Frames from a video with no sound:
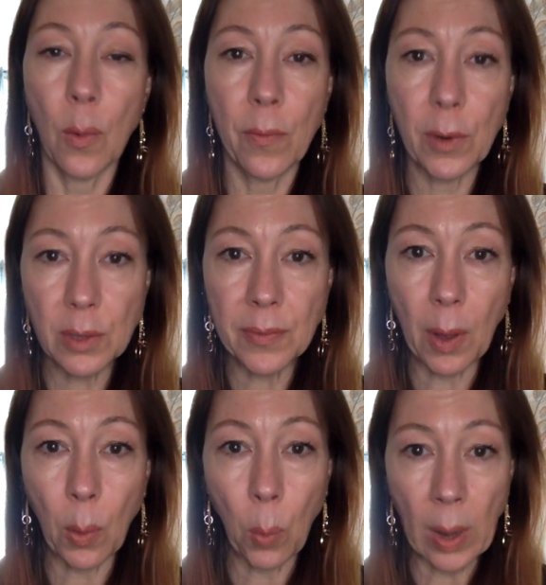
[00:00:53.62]
First of
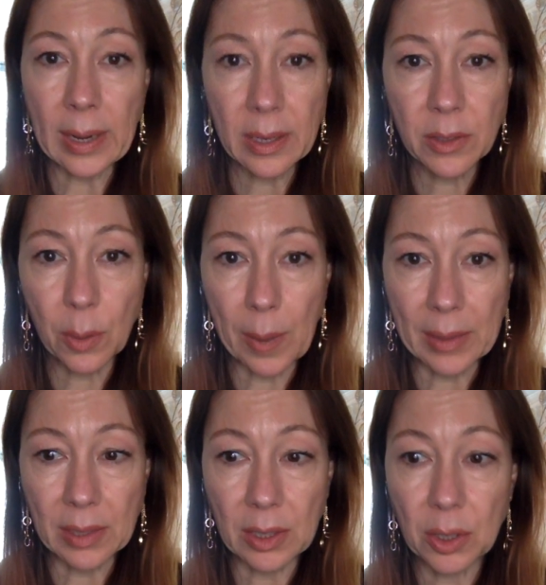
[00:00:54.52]
all, what is your
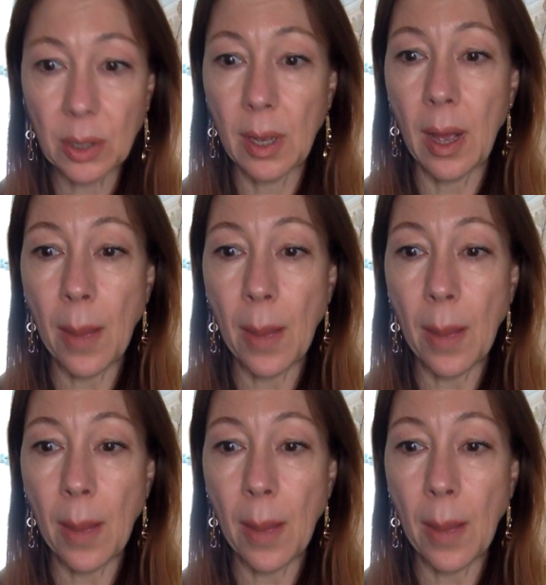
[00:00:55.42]
message?